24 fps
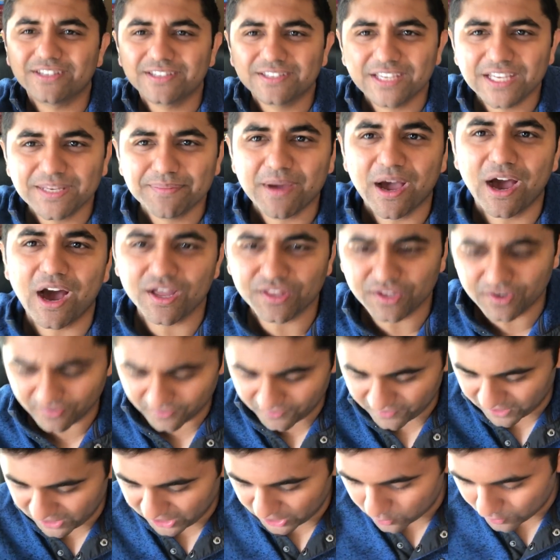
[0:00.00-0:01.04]
seen my other
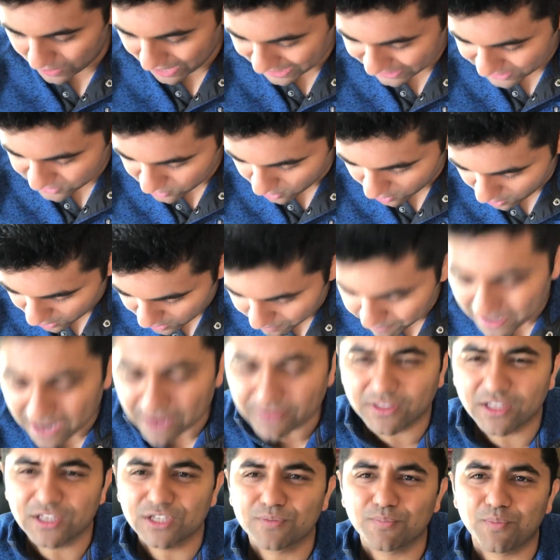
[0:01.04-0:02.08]
video, I talk
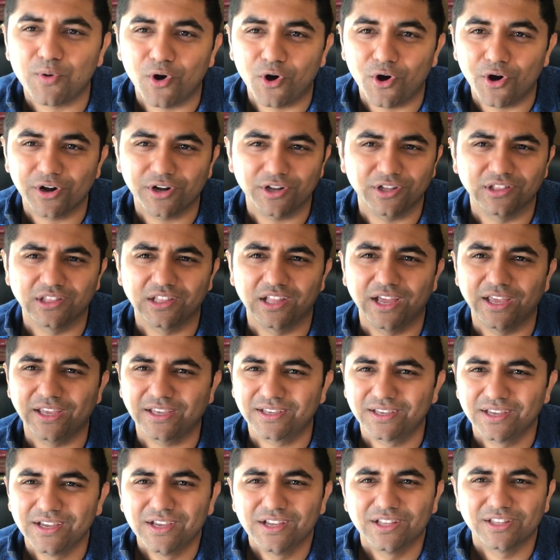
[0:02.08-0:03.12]
about this part in
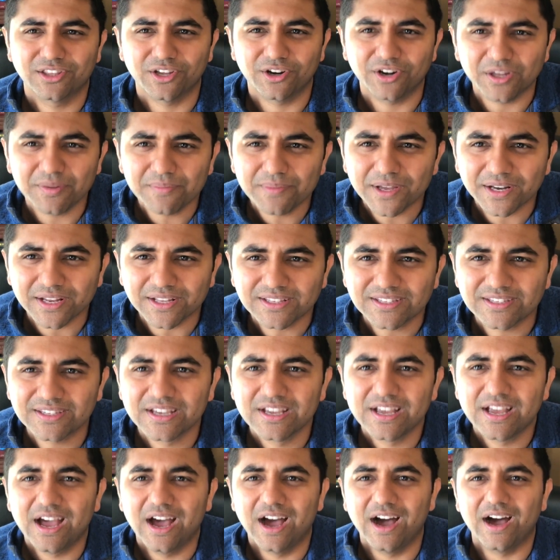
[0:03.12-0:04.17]
like 30 minutes.
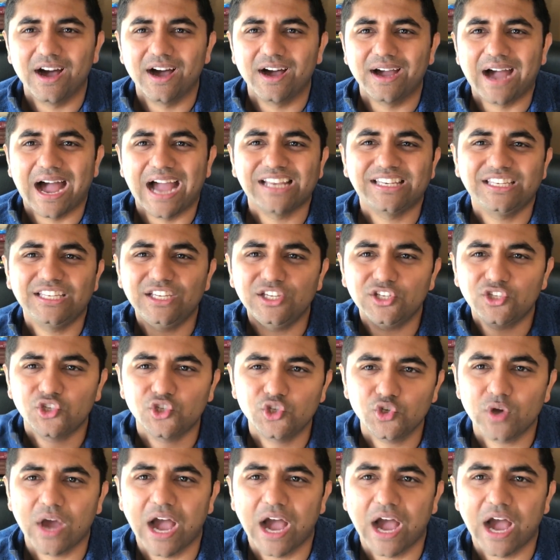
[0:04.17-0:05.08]
I teach you